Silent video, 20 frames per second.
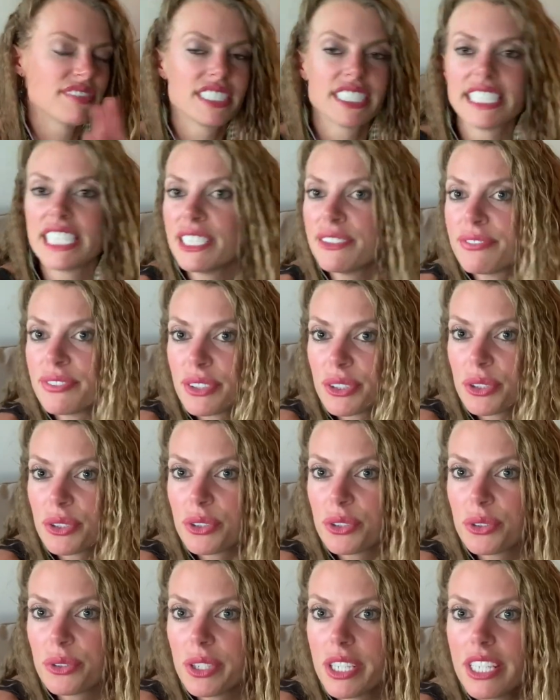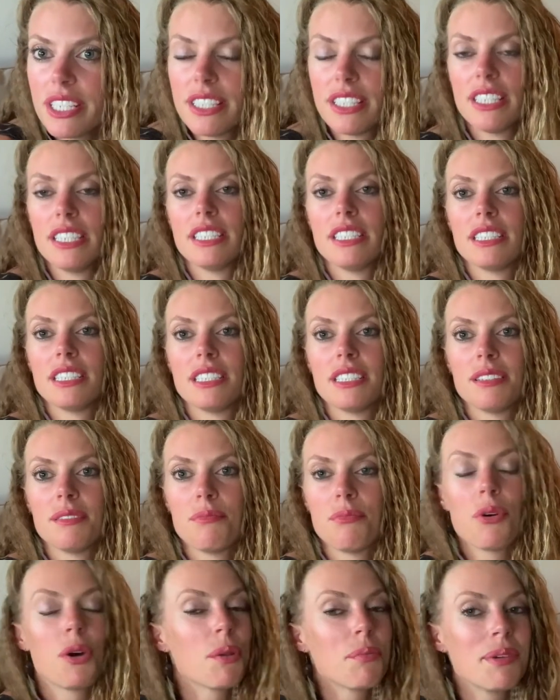seafood,
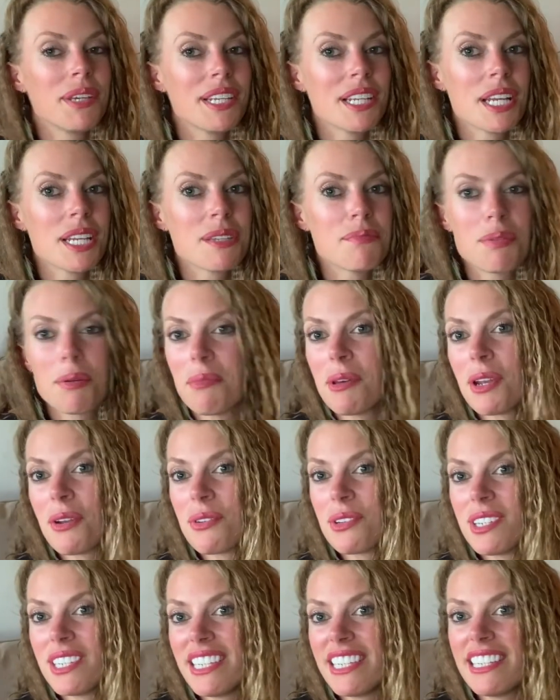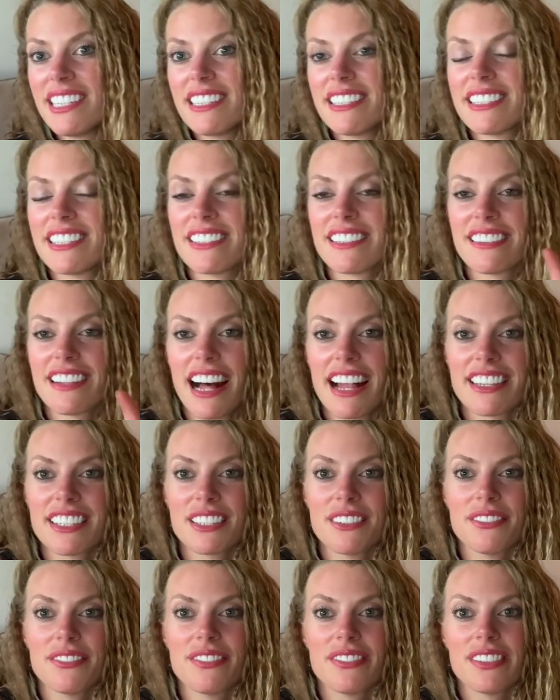boiled peanuts, pimento cheese. There's lots
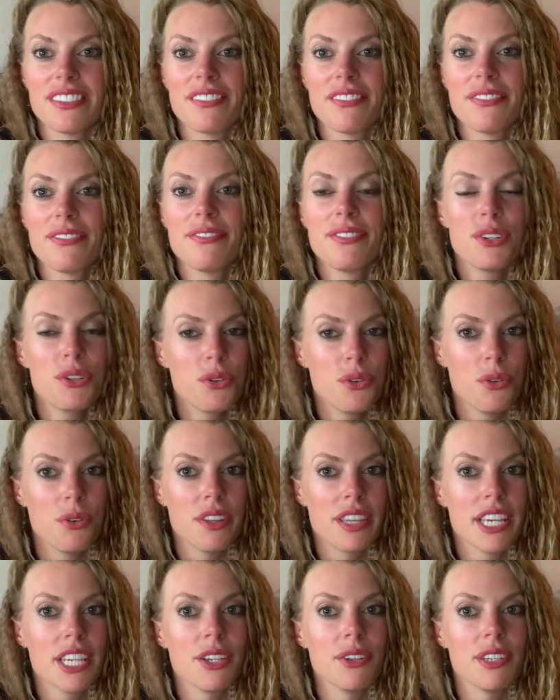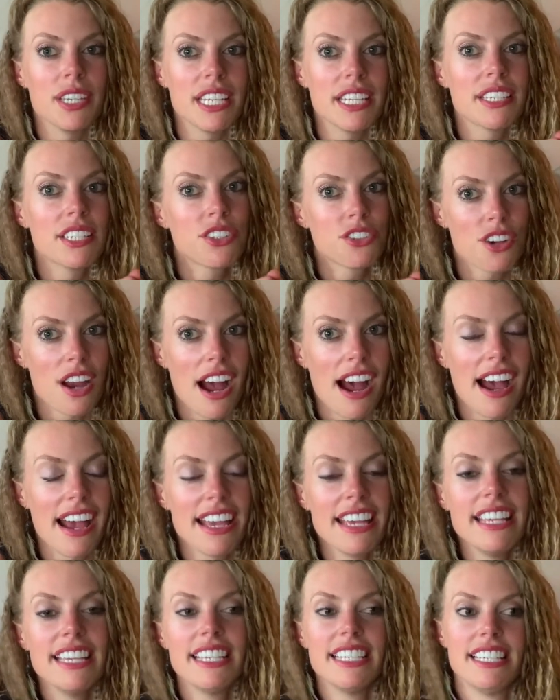of food that you need to
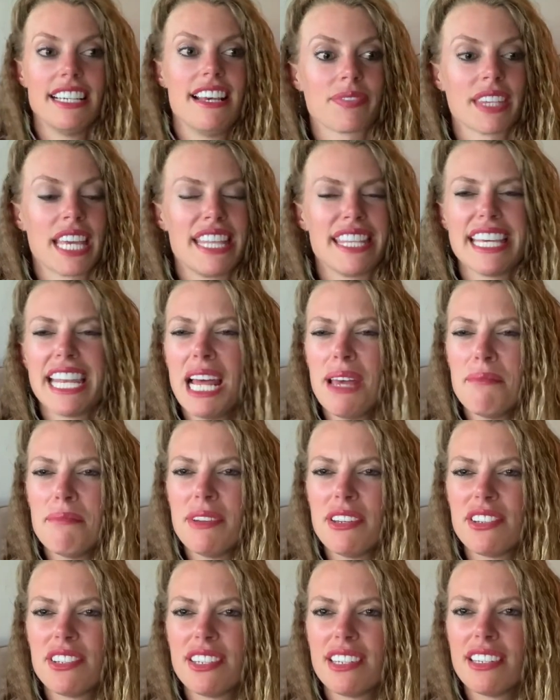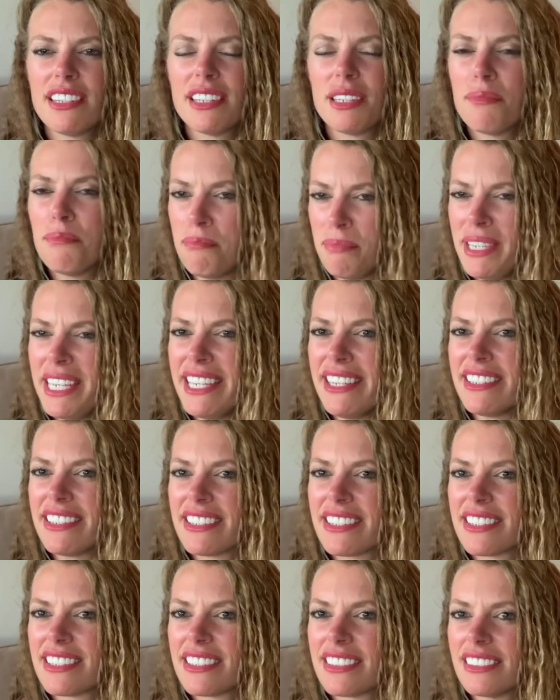try. And did I mention the
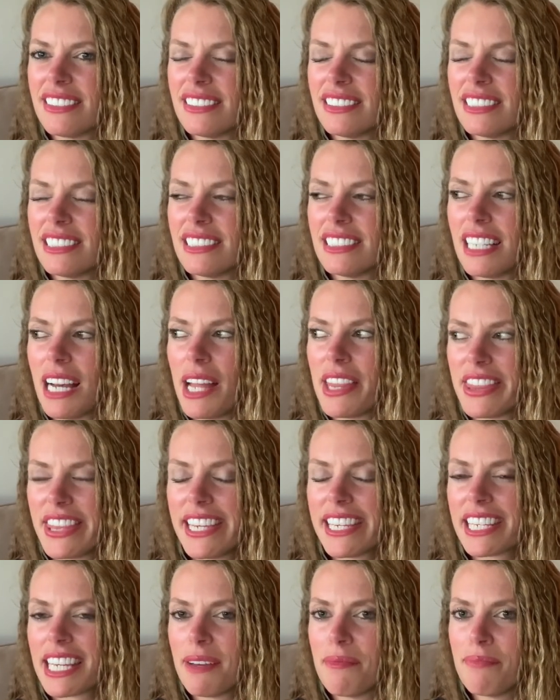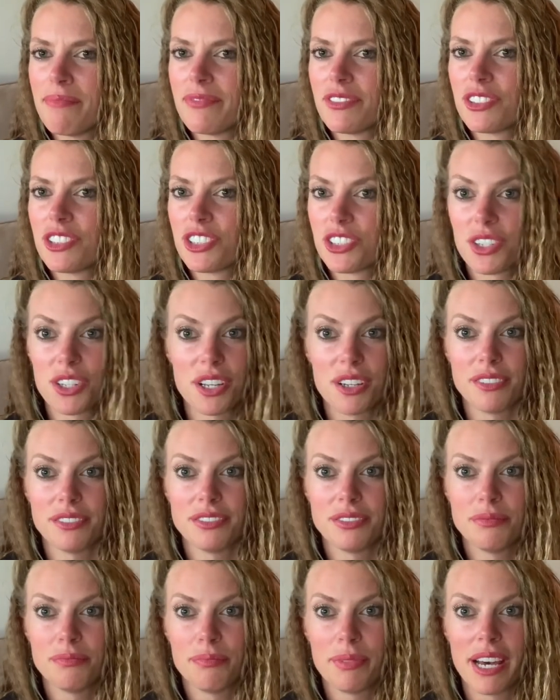beach? I think I should have,
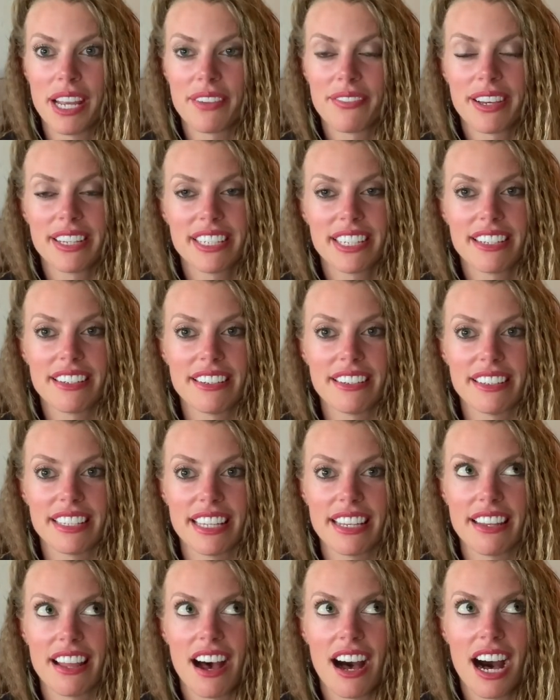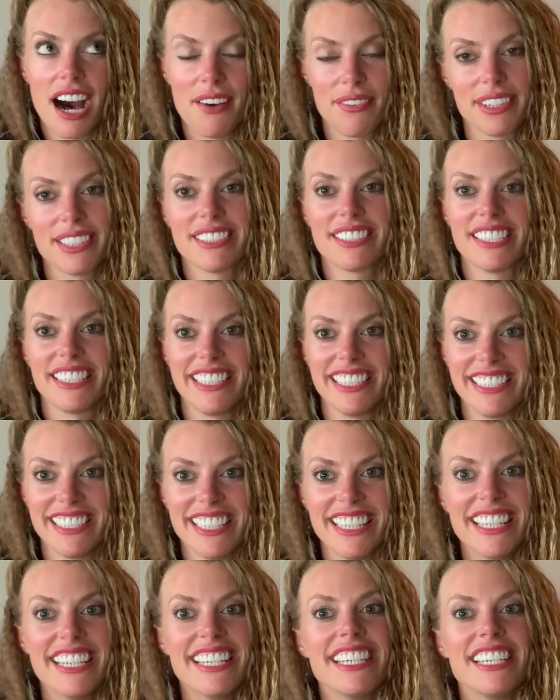but if I didn't, then obviously
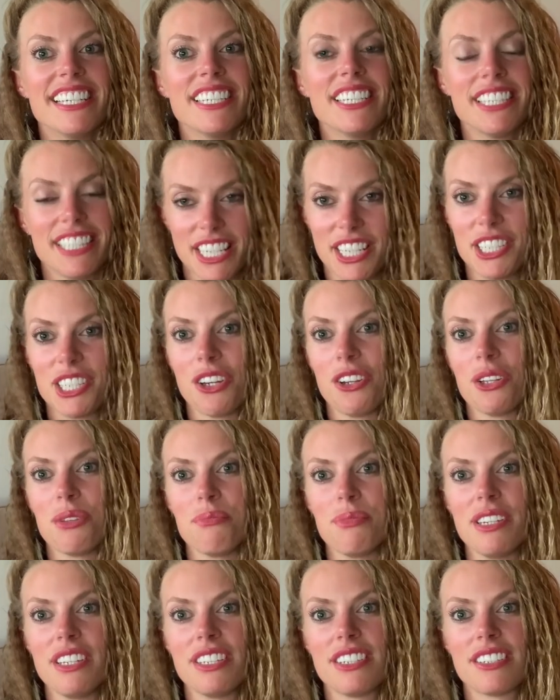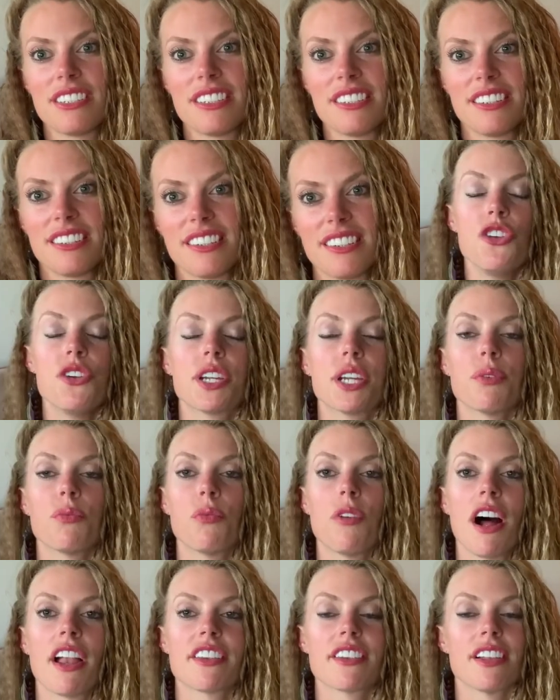you need to go to the beach. You can
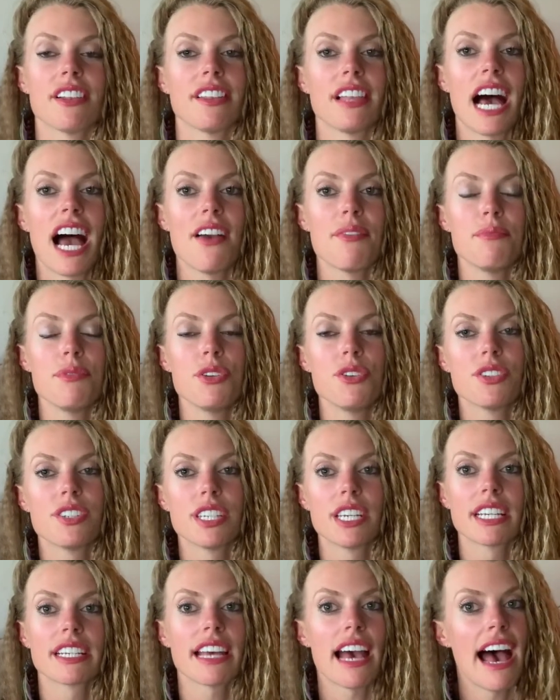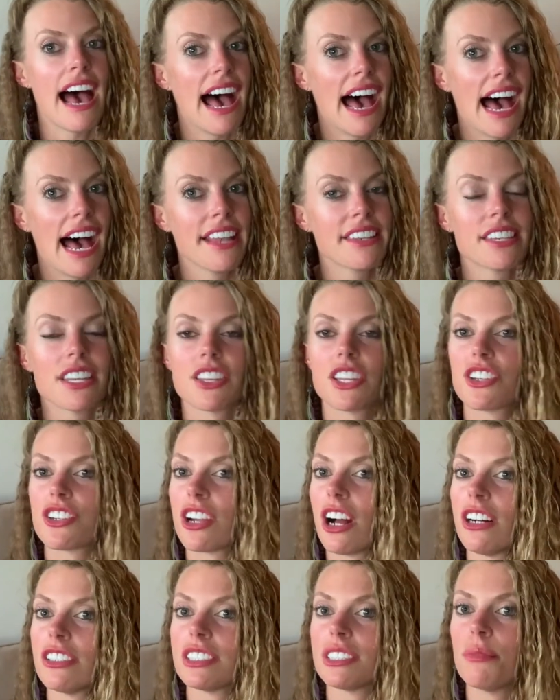watch live music at the
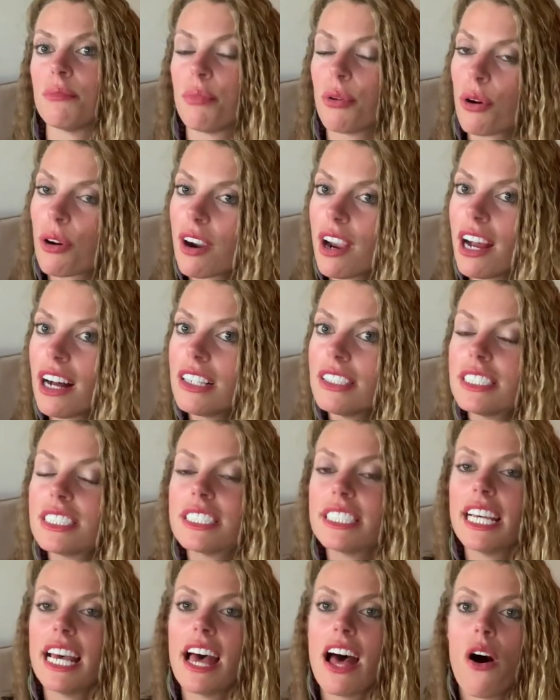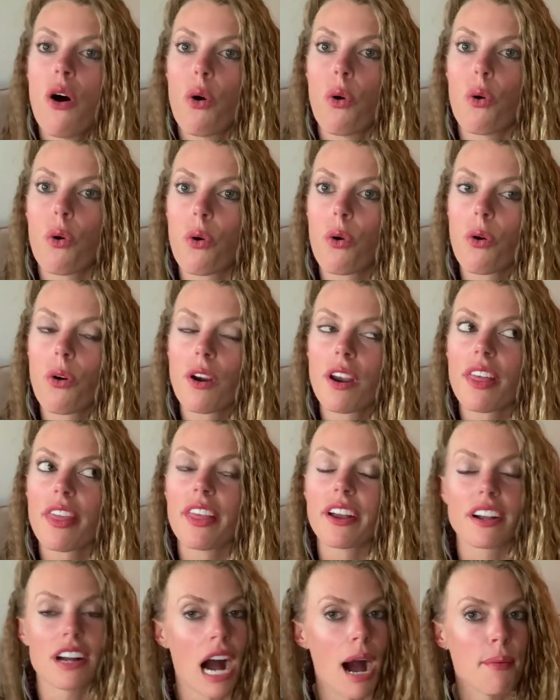Charleston Poorhouse, or
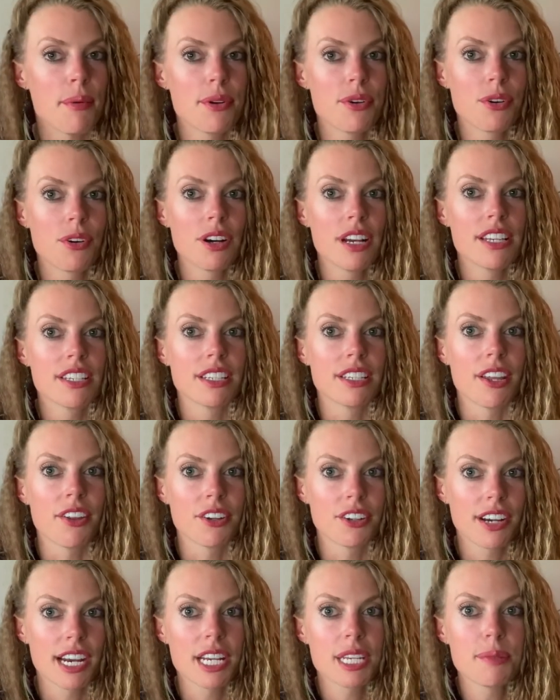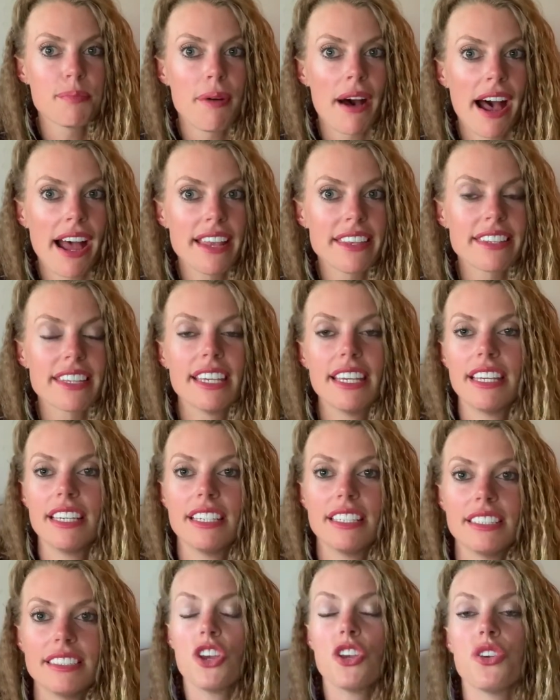the Commodore is another great spot.
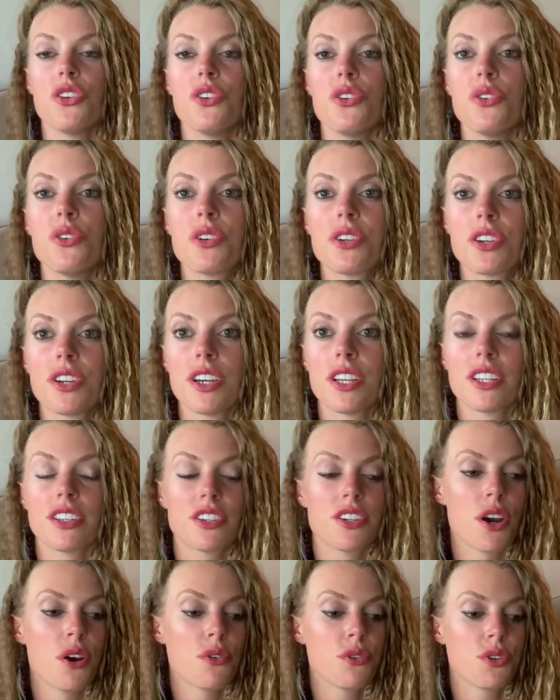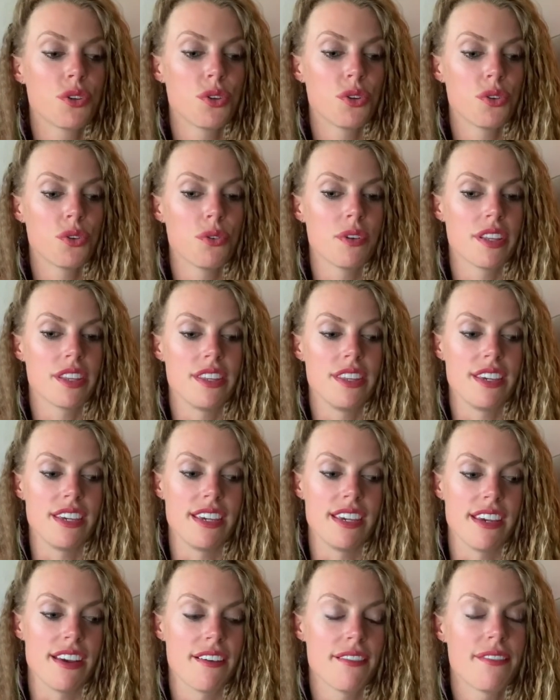You could go to
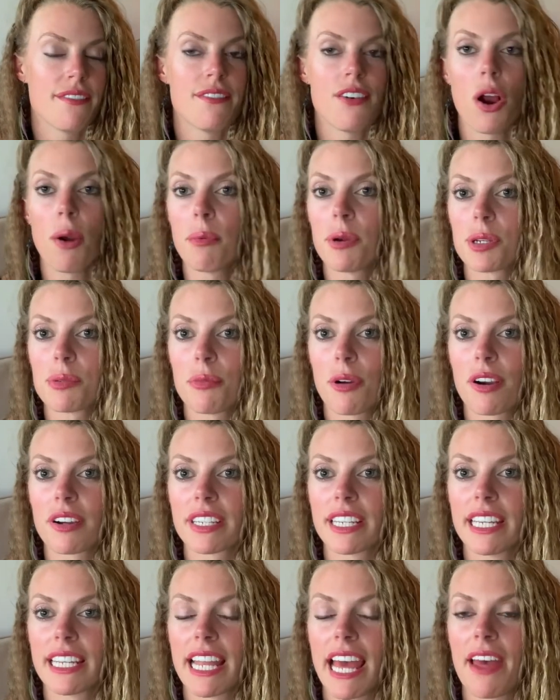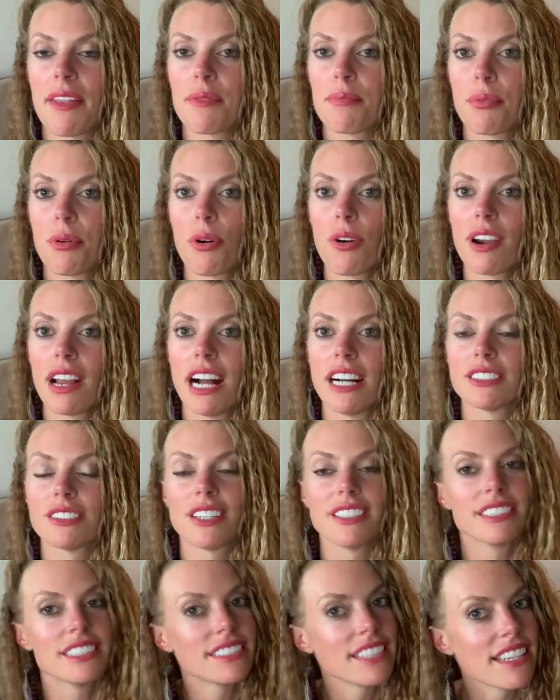the farmer's market at the Poorhouse
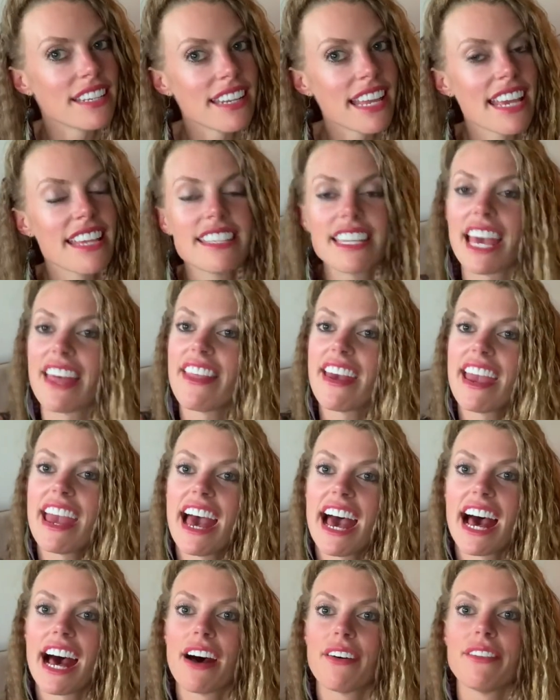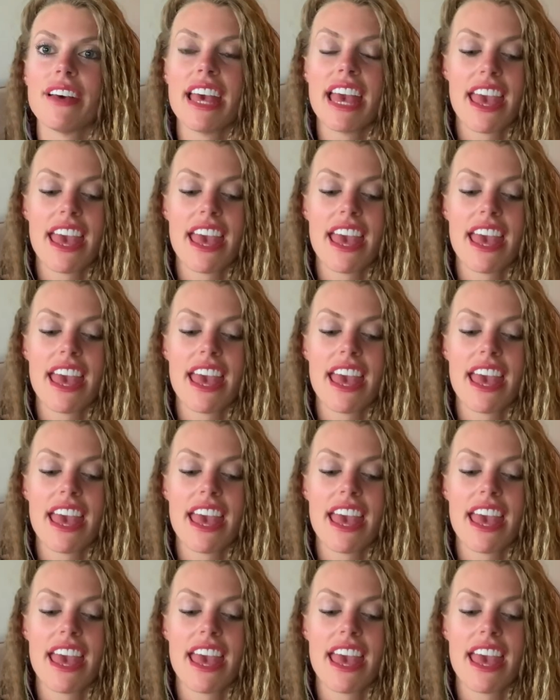on Sundays, and they have